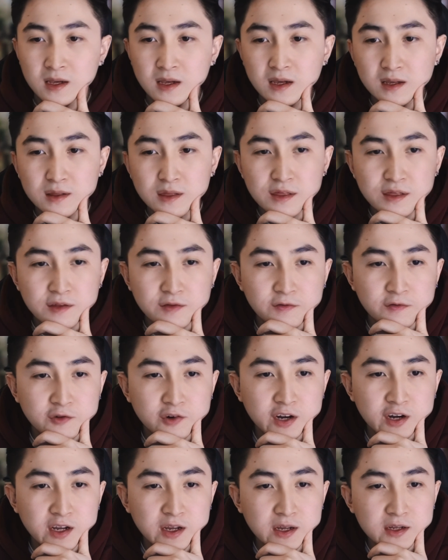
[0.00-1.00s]
It's
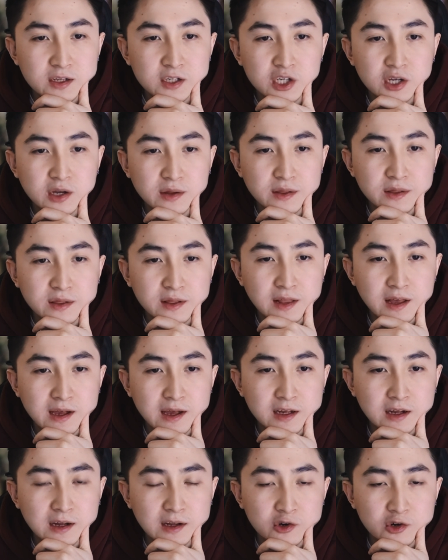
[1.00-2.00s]
free, just
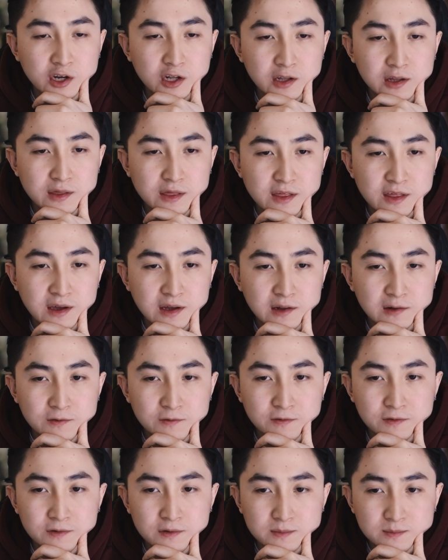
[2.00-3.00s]
like Unreal
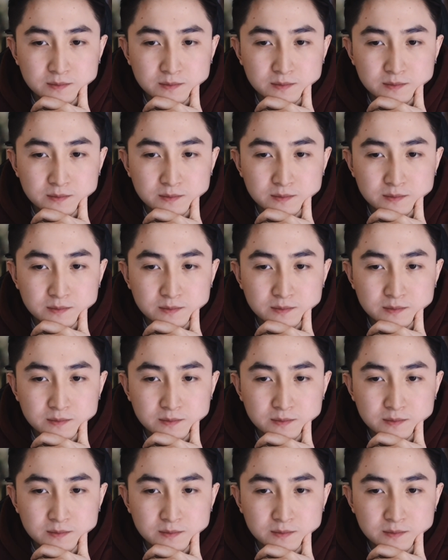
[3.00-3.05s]
itself.